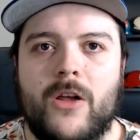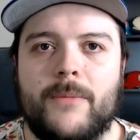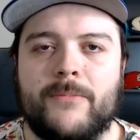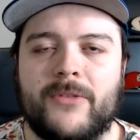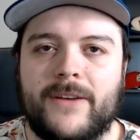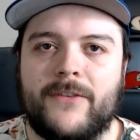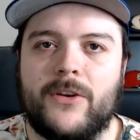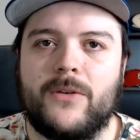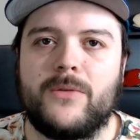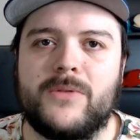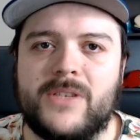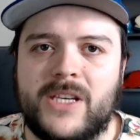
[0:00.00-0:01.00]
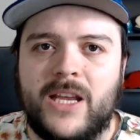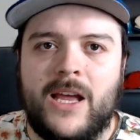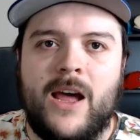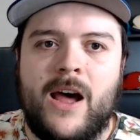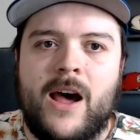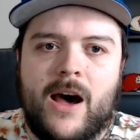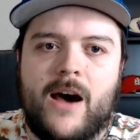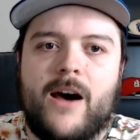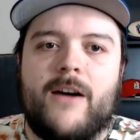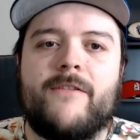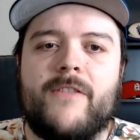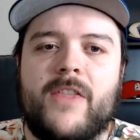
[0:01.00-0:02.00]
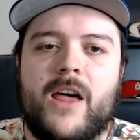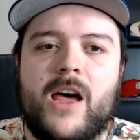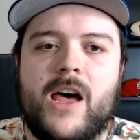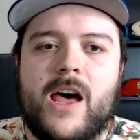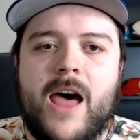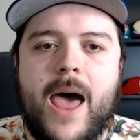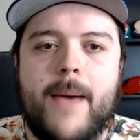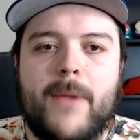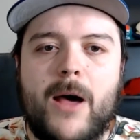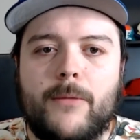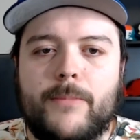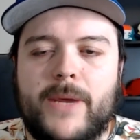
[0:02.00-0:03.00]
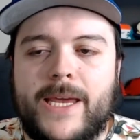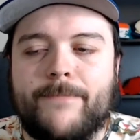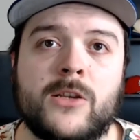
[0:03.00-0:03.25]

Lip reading: the previews of the MLB.